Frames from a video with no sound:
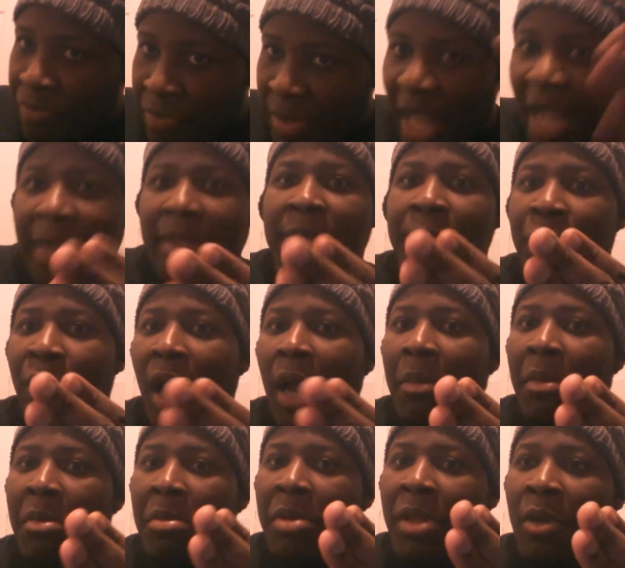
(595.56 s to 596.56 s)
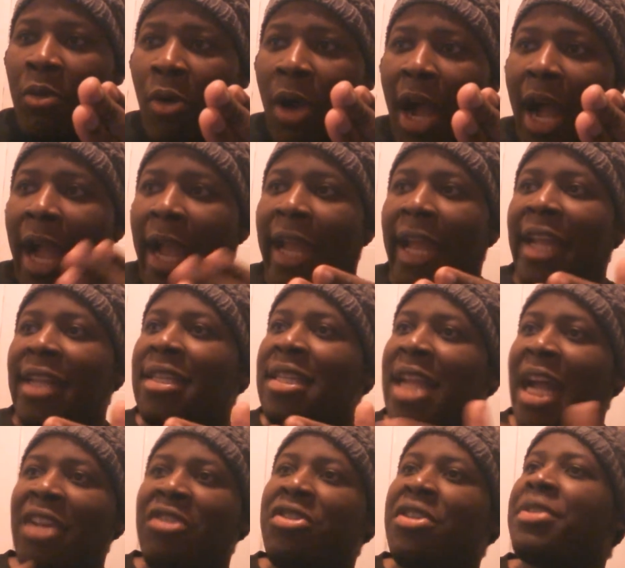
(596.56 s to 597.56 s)
That's probably why. It's
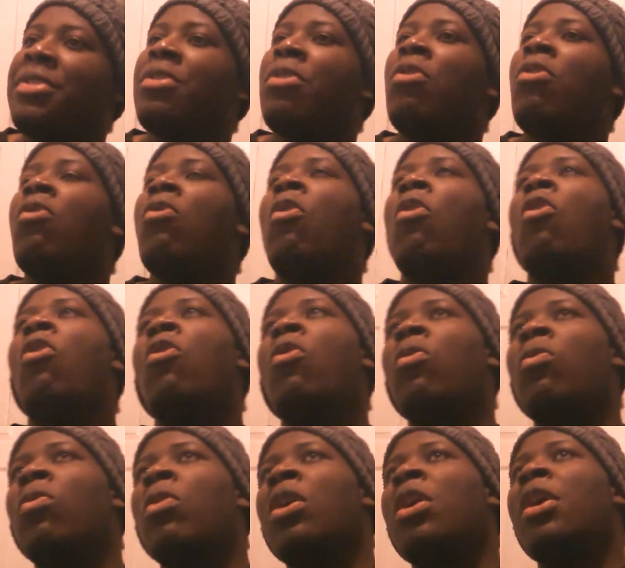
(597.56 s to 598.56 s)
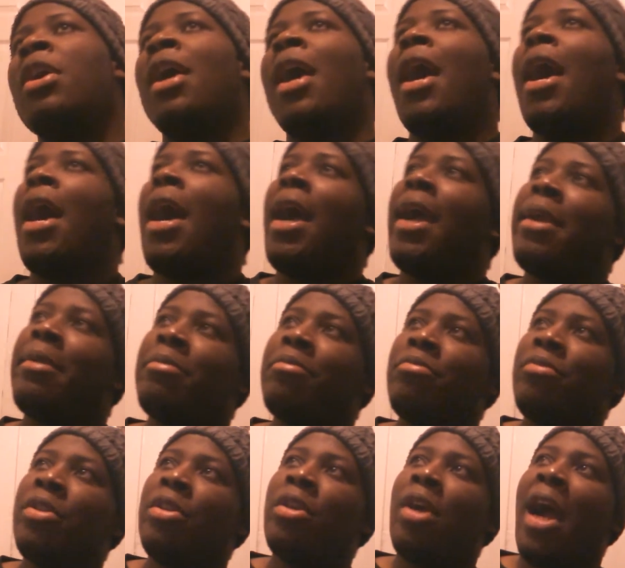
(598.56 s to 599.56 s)
not just the whole,
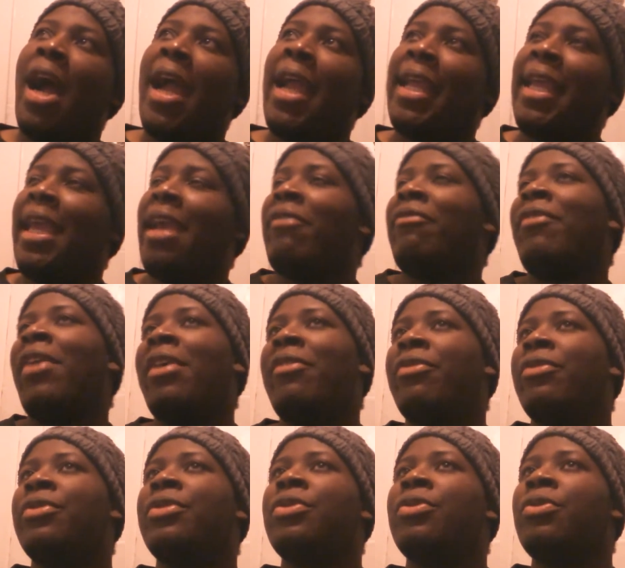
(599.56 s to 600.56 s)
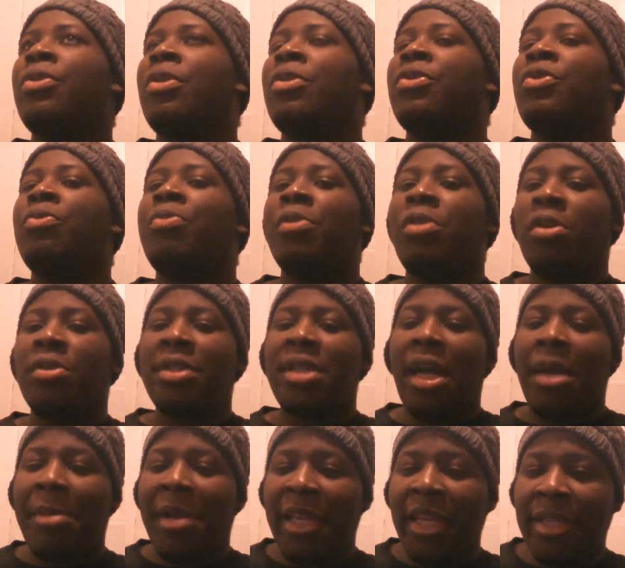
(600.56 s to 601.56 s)
I can't fight for a super long
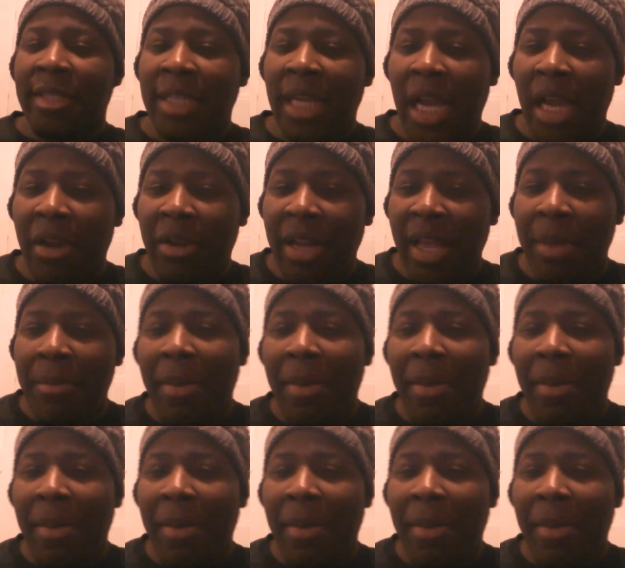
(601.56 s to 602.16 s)
time, I get tired.